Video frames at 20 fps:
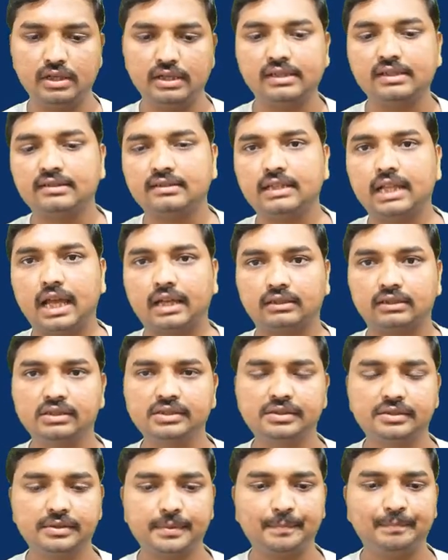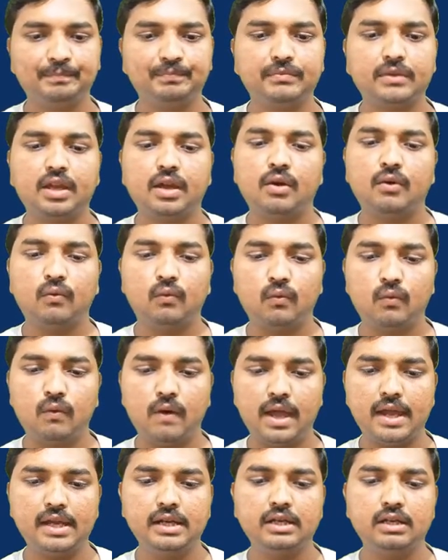It is like this:
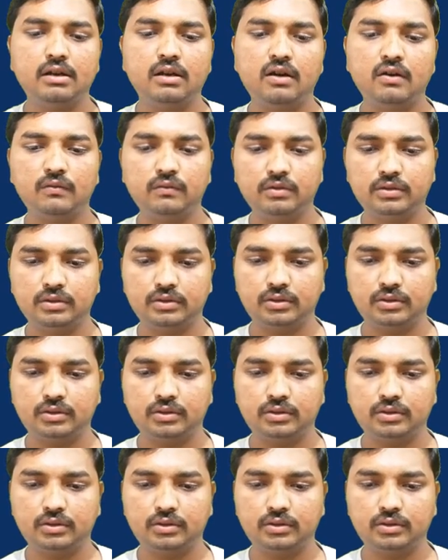weight of